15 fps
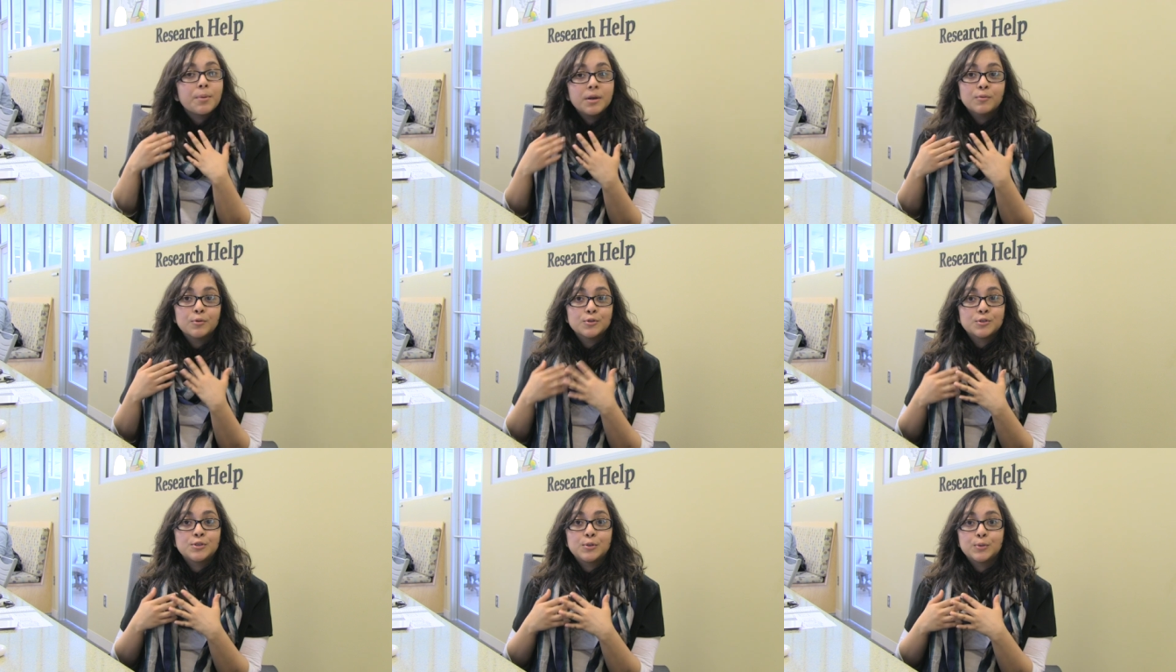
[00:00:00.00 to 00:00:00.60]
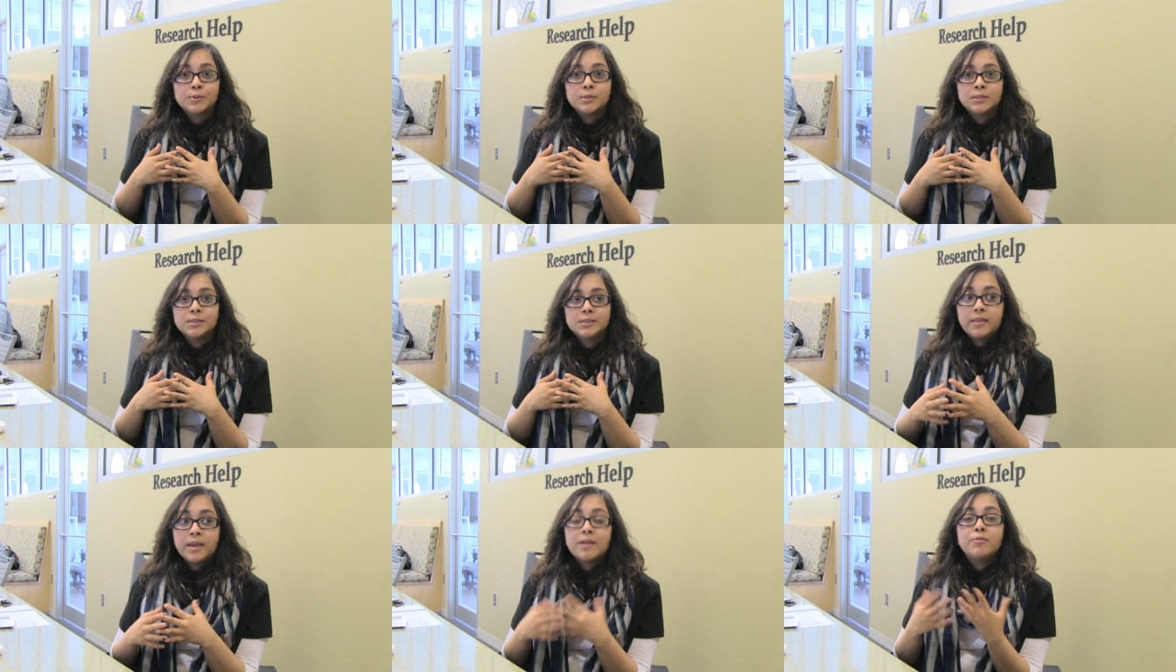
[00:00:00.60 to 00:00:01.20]
many Wooster
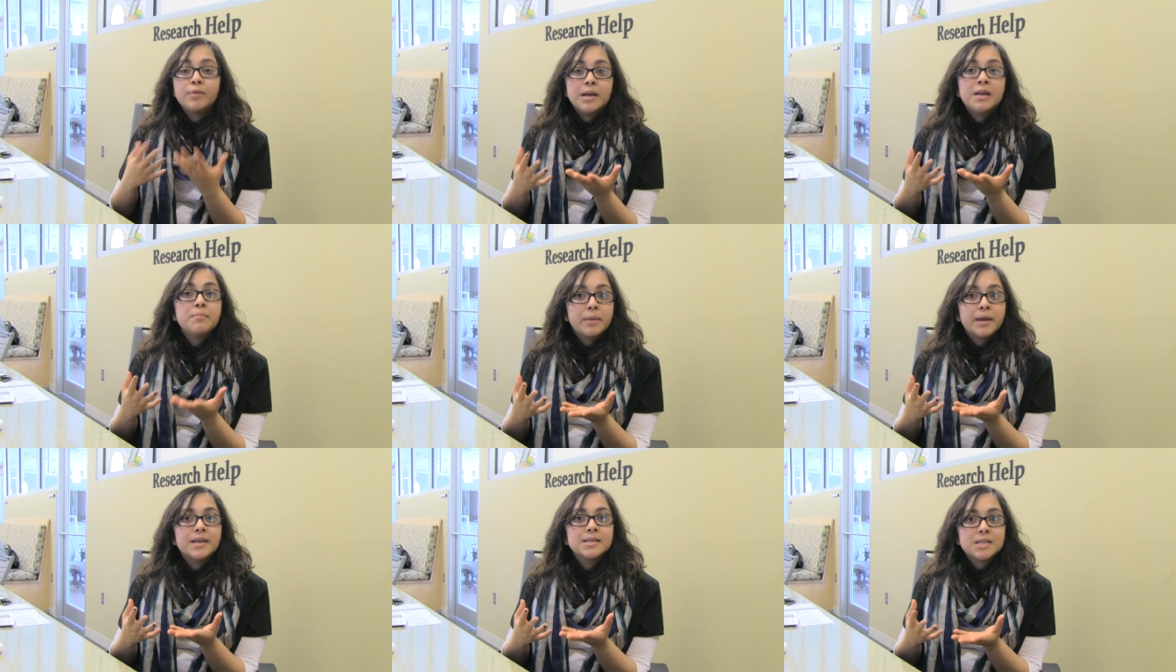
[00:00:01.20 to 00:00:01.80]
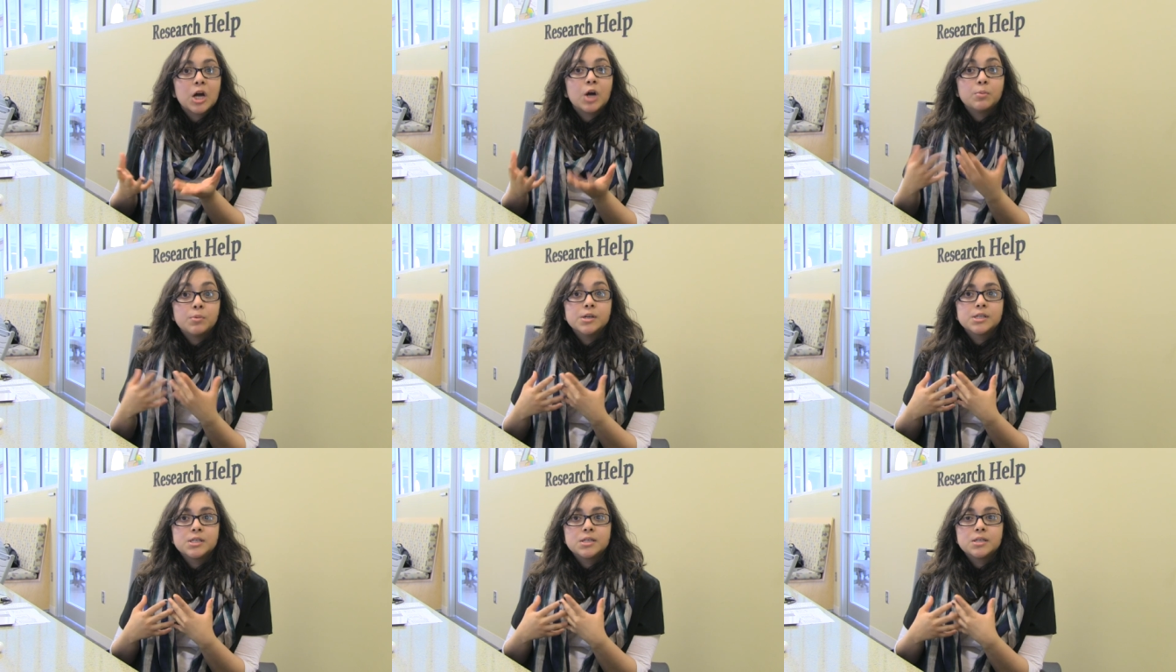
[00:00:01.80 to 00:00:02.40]
students, they get really amazed how
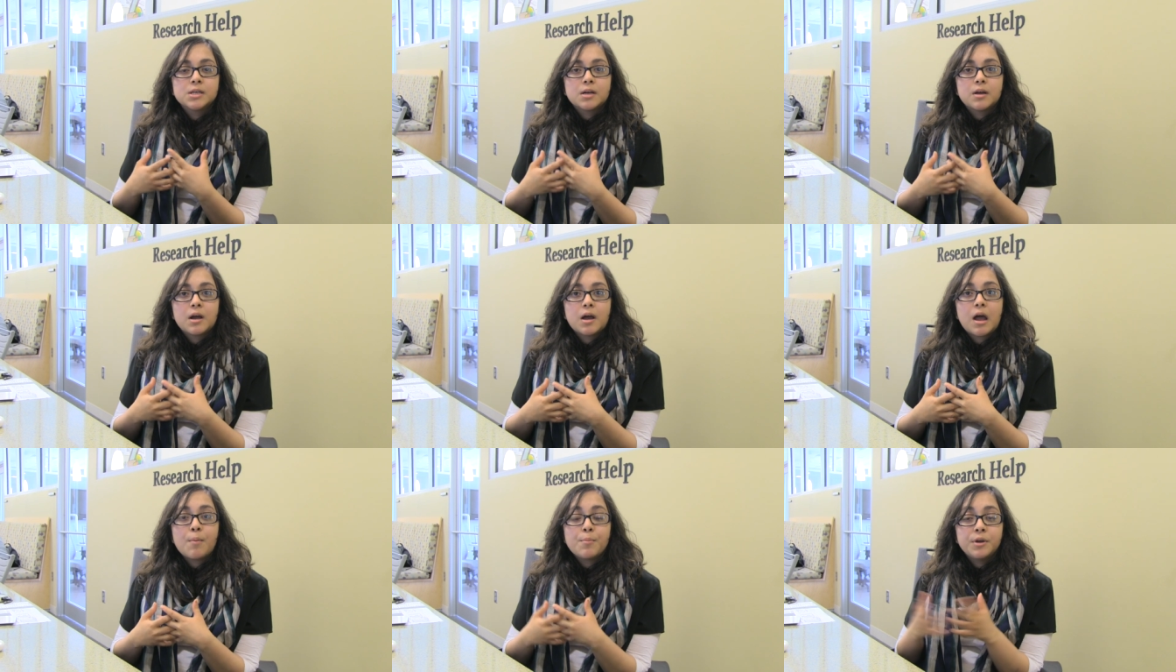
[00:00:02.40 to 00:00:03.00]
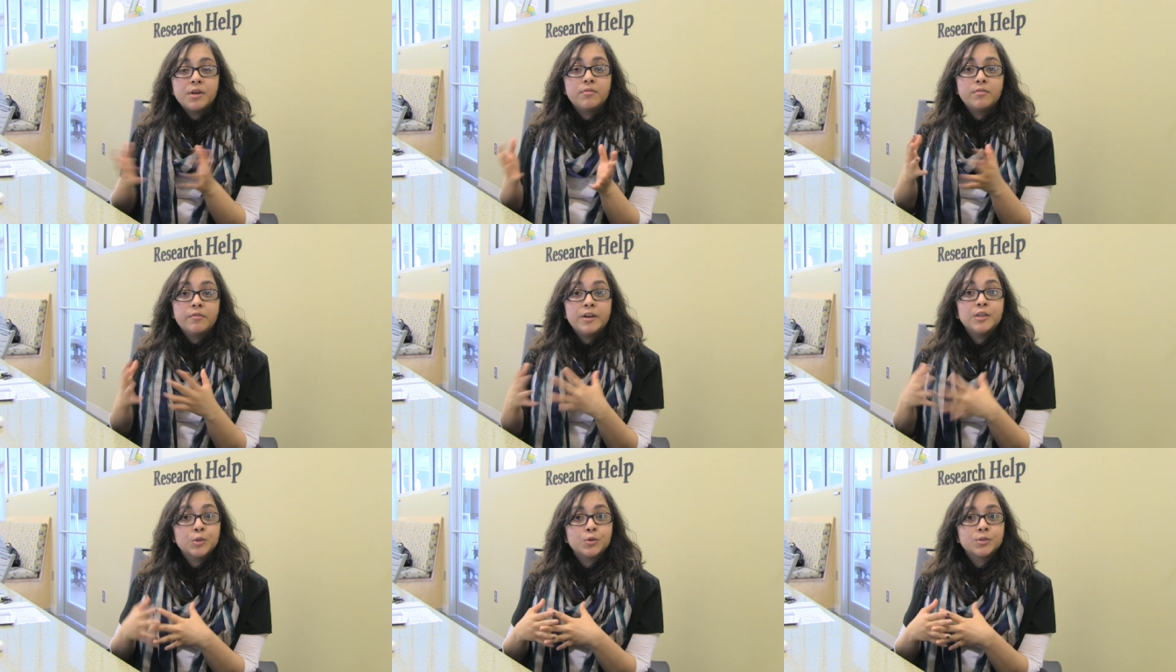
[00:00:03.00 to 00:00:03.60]
much how many
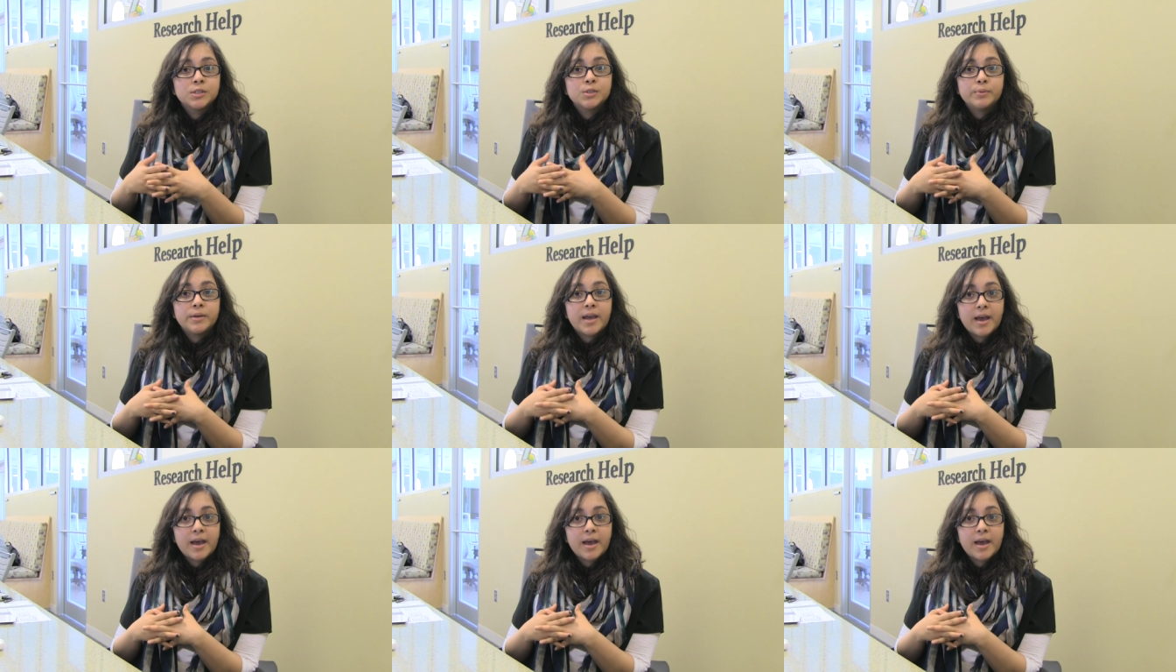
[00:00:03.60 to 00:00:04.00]
resources we